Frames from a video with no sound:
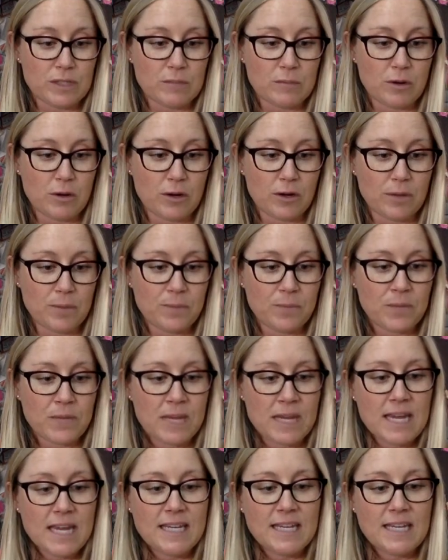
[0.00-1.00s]
smirk.
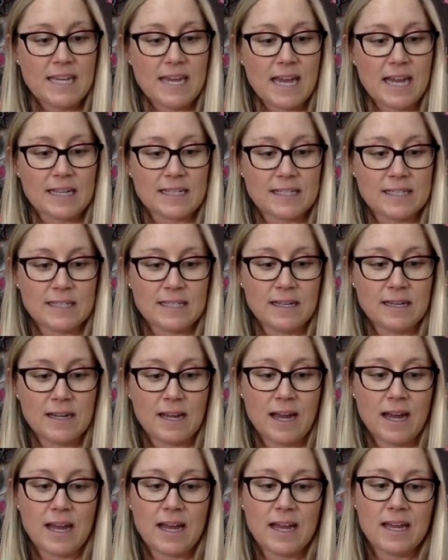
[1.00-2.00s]
Yes,
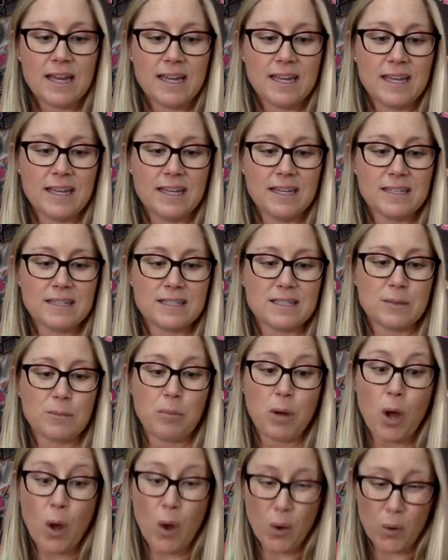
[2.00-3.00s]
I
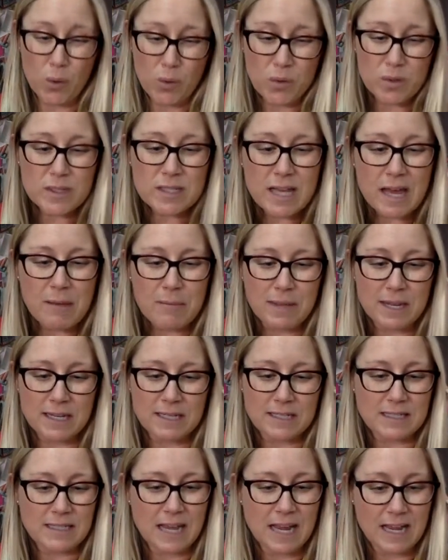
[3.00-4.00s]
suppose that
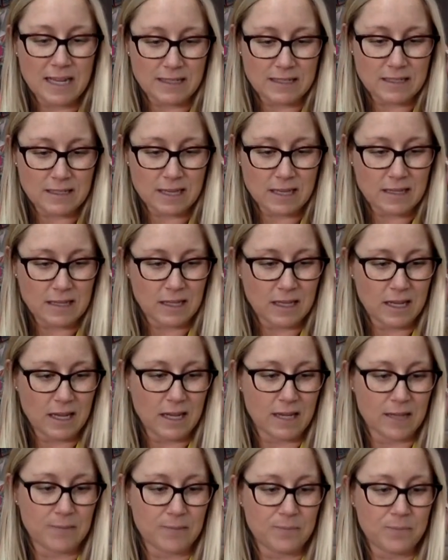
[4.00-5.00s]
makes sense, said the
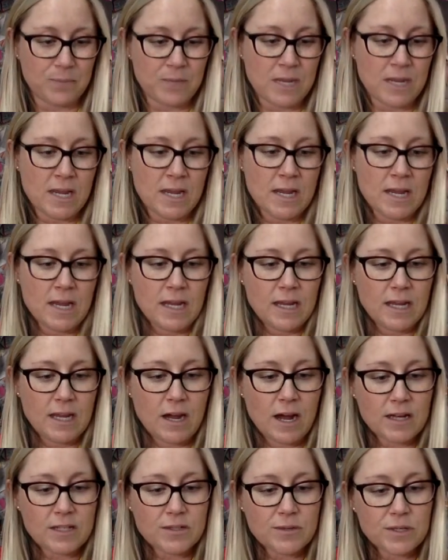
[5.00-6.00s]
king. He
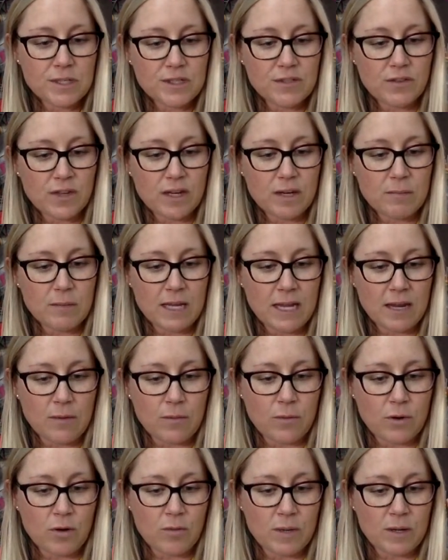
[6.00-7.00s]
got to his feet and began
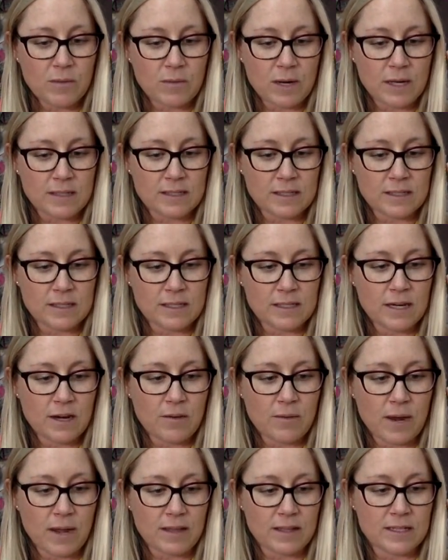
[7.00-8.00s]
roaming restlessly
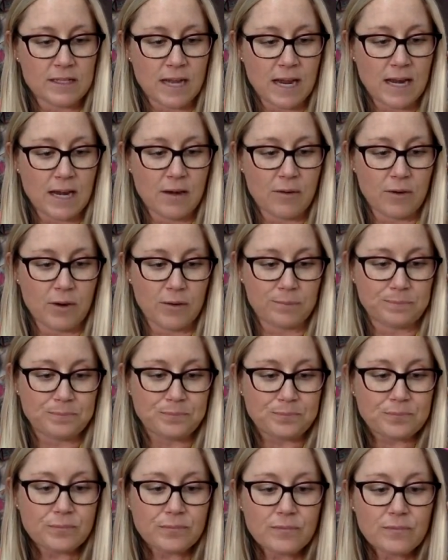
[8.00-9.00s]
around the dining room.
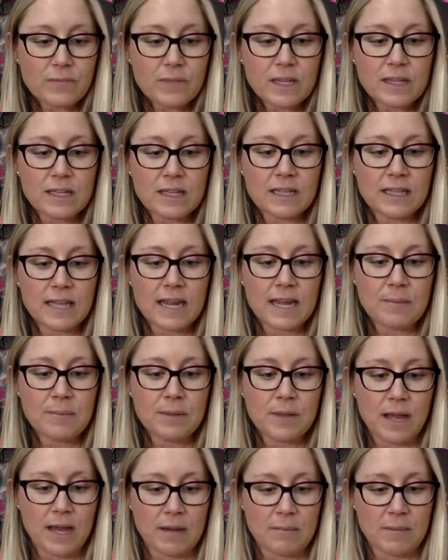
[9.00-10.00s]
The
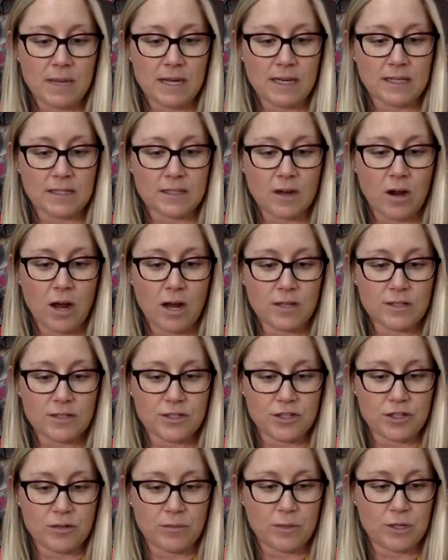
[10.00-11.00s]
lamplight made his
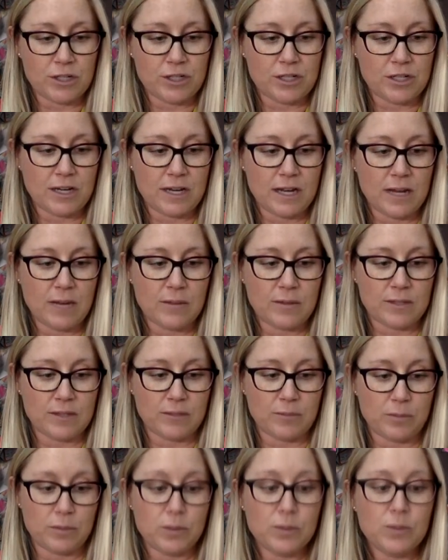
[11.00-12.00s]
costume, which today was of